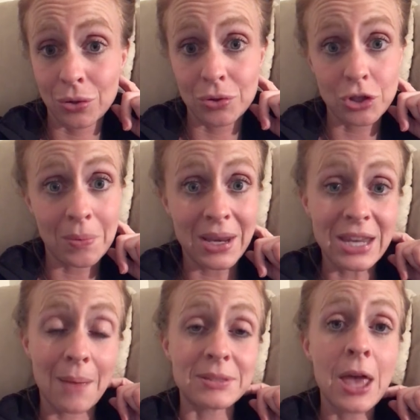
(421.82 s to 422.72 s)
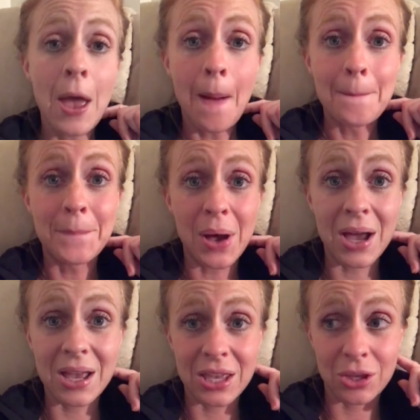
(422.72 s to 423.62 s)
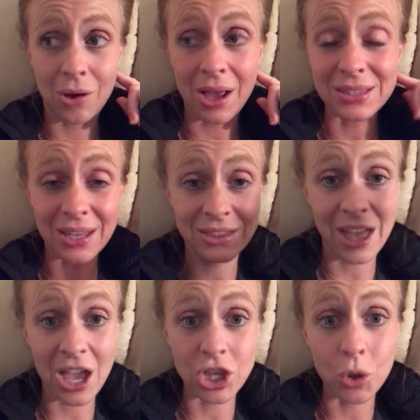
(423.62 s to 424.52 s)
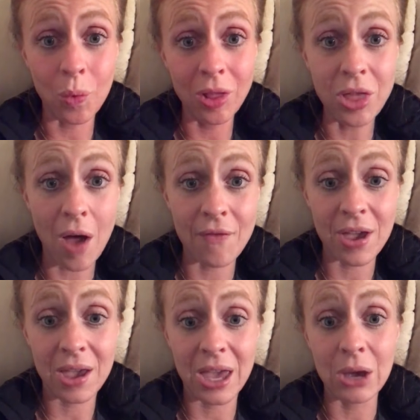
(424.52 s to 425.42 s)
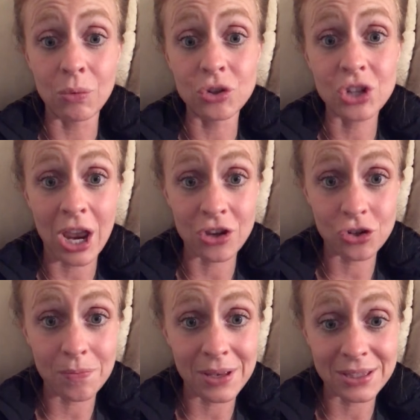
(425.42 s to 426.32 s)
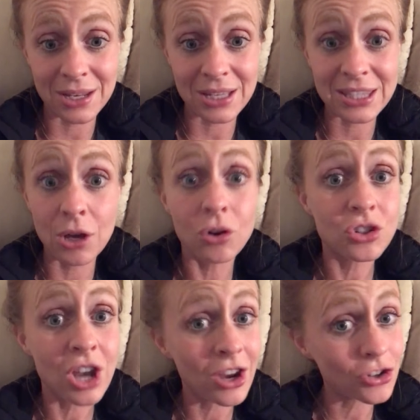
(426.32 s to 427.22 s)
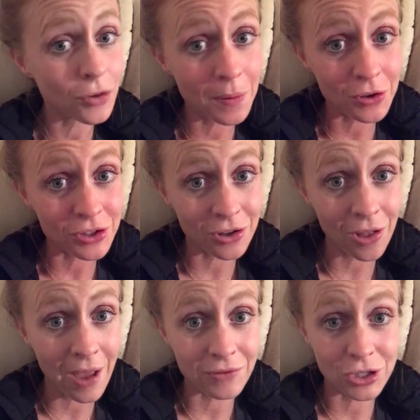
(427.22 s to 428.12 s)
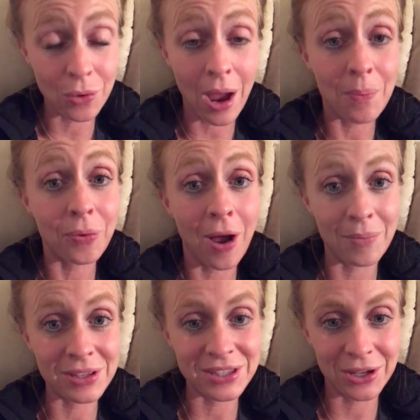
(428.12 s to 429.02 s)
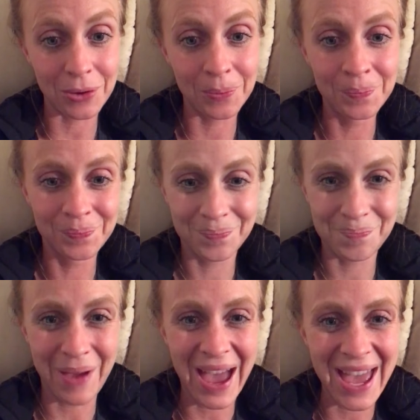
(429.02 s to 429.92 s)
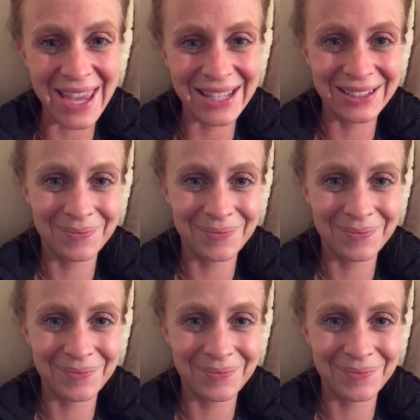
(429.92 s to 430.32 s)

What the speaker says: through so many times. But you guys get that. You will love it. It will change your business. It will change your personal life too. I promise you. Bye.